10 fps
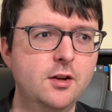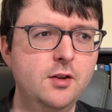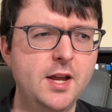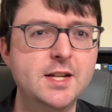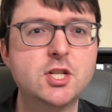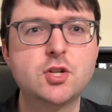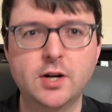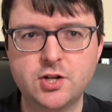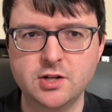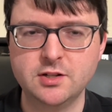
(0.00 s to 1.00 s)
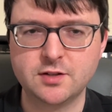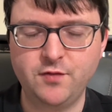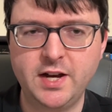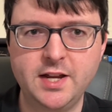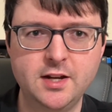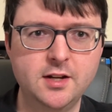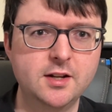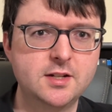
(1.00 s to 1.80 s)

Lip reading: instructions via